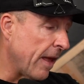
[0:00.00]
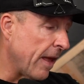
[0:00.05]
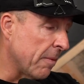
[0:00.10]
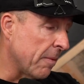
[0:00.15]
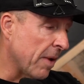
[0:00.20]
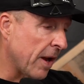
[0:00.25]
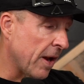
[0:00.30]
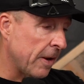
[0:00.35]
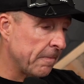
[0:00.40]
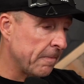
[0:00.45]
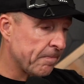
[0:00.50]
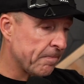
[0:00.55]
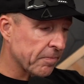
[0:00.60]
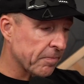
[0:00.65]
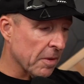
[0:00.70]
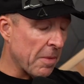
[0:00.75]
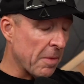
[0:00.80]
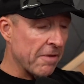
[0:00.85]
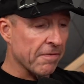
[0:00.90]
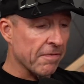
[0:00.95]
And my
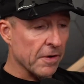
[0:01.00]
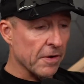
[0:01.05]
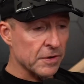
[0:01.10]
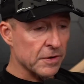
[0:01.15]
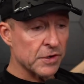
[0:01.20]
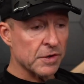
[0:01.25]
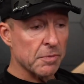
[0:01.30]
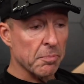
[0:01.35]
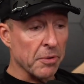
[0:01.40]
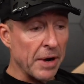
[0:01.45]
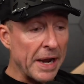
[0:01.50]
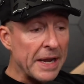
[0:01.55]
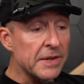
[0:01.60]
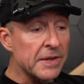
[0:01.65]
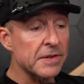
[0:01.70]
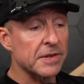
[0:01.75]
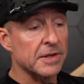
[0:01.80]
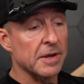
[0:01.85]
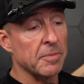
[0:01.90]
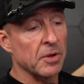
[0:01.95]
my first
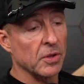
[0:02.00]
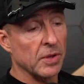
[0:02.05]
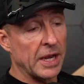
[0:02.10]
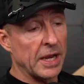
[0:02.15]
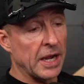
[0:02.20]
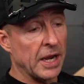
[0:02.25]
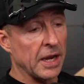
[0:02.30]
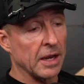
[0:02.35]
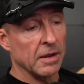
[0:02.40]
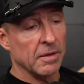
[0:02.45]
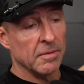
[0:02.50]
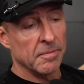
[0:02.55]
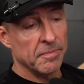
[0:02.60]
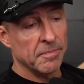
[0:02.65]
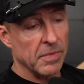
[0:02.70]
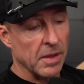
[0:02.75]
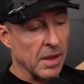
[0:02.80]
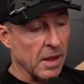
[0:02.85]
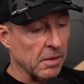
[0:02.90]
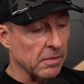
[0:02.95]
brain stimulating
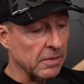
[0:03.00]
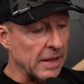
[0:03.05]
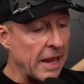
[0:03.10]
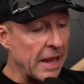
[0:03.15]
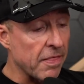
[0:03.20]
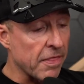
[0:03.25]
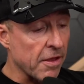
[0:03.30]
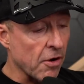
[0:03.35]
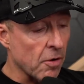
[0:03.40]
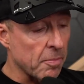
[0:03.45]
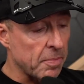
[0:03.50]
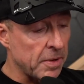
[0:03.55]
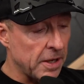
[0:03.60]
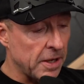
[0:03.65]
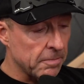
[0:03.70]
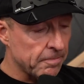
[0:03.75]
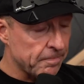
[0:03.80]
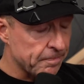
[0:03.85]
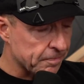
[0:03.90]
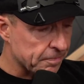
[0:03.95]
uh, light therapy